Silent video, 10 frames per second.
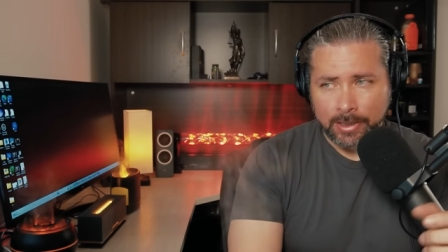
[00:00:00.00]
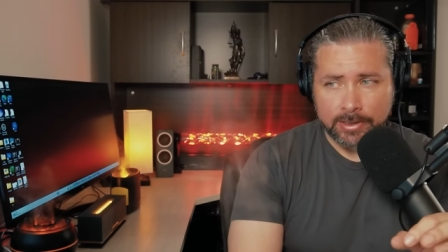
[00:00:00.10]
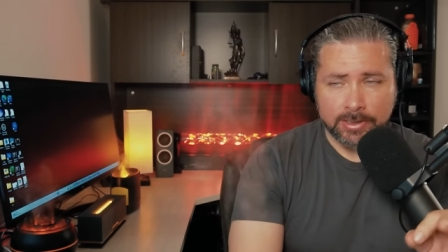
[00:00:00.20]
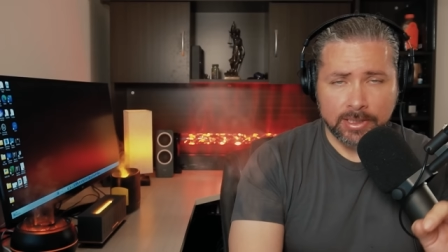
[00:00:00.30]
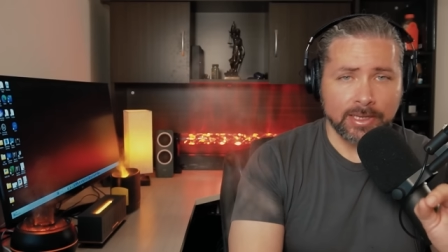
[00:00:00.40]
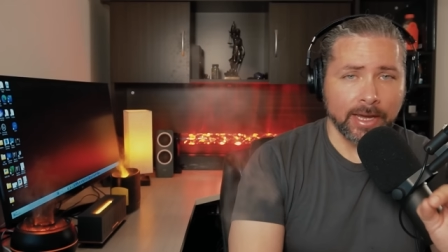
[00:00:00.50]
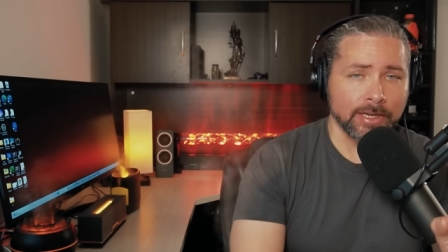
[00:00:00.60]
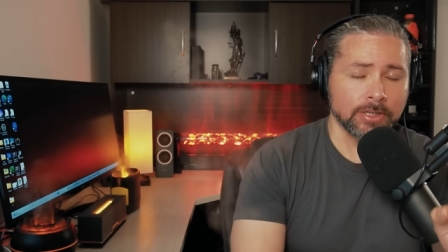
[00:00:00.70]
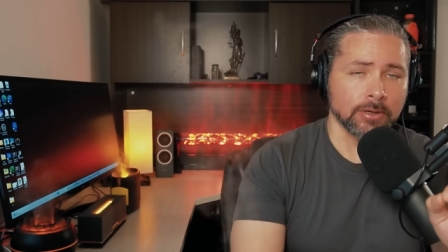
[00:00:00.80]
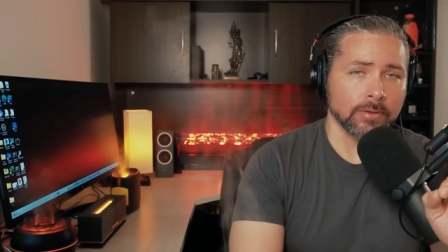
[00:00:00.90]
This is the
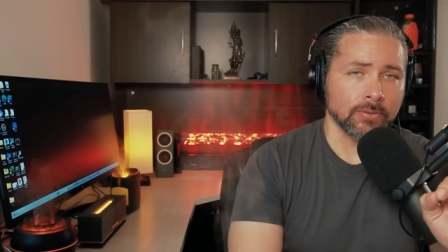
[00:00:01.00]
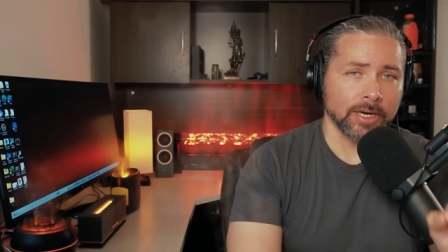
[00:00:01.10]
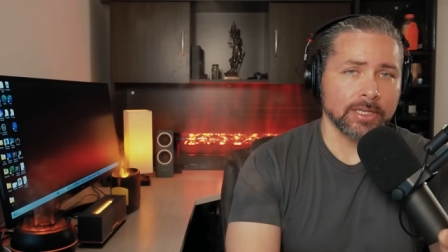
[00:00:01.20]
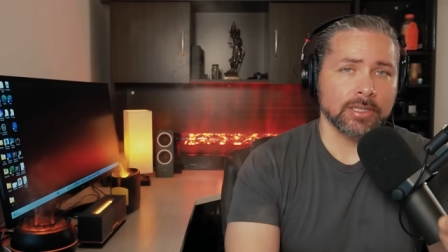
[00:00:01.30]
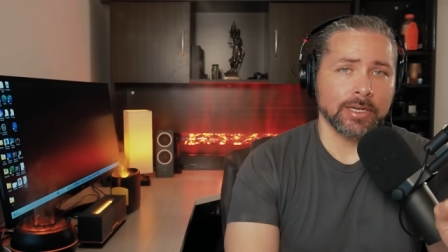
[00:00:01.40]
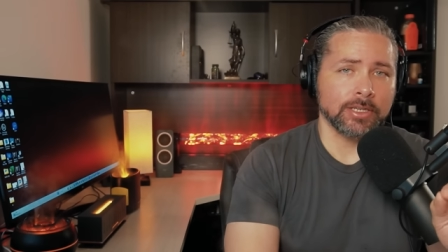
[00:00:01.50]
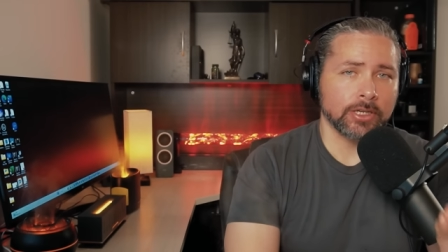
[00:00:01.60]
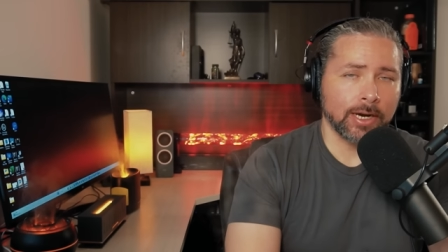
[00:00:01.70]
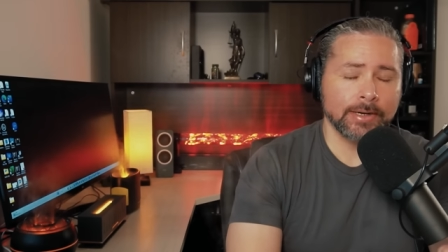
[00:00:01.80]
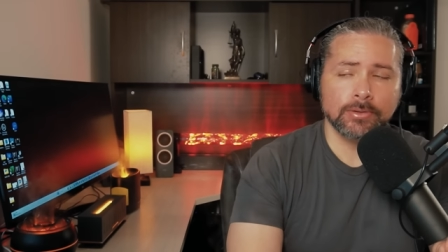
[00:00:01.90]
danger of raising a
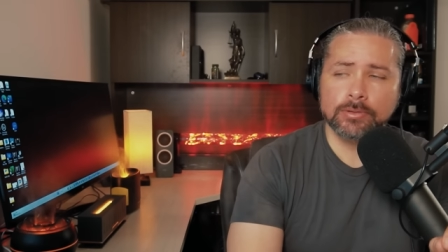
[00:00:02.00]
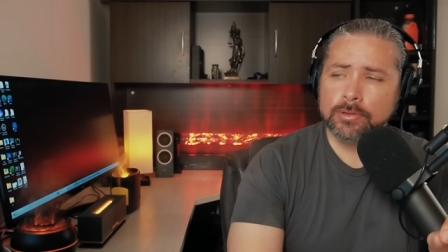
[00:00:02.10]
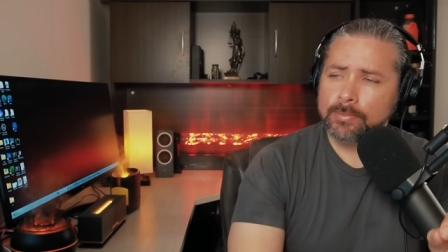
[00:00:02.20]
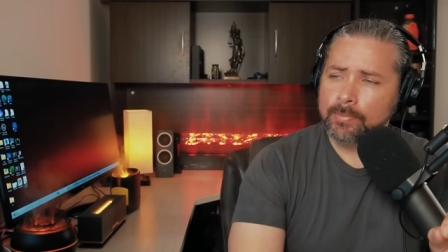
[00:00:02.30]
child